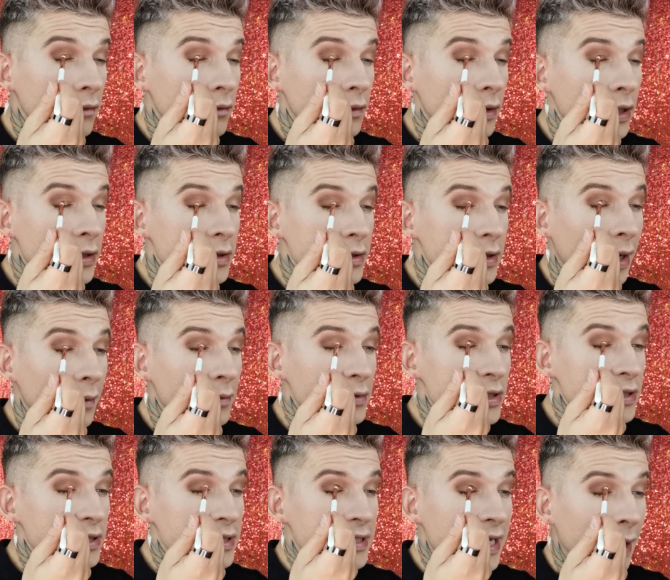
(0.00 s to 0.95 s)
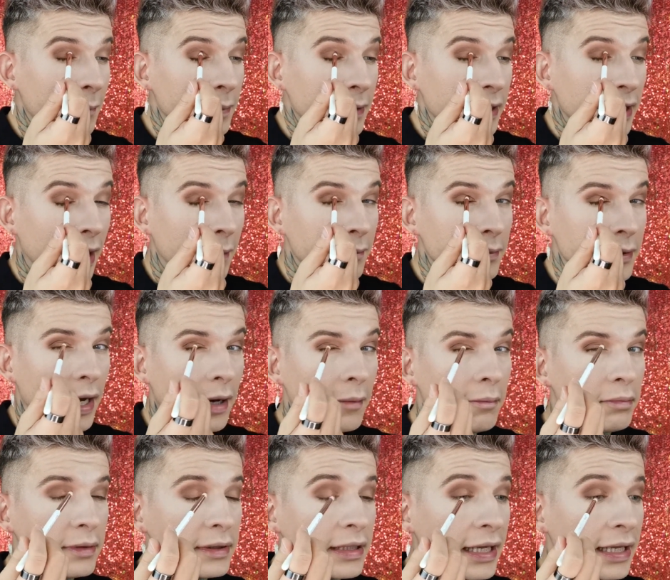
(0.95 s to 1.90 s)
Right, so I'm just dabbing. I'm
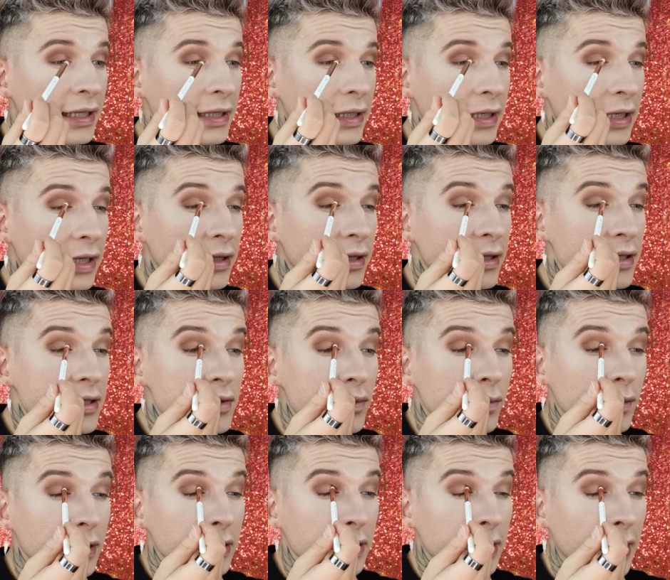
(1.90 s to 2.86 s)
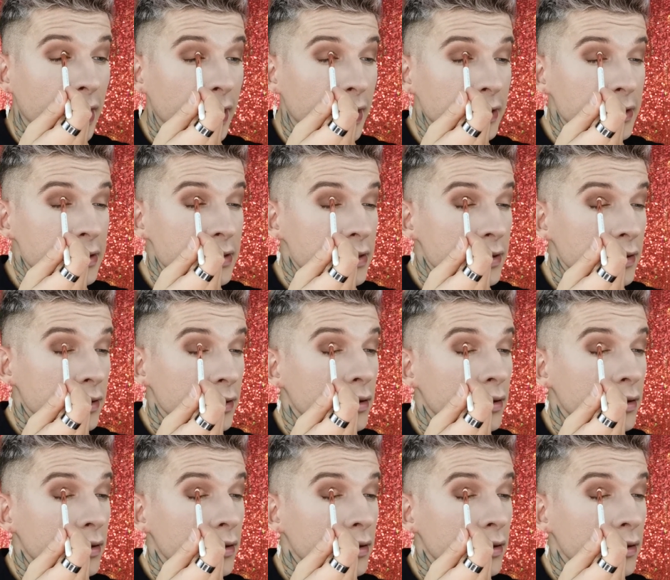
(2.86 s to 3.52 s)
not blending this one yet.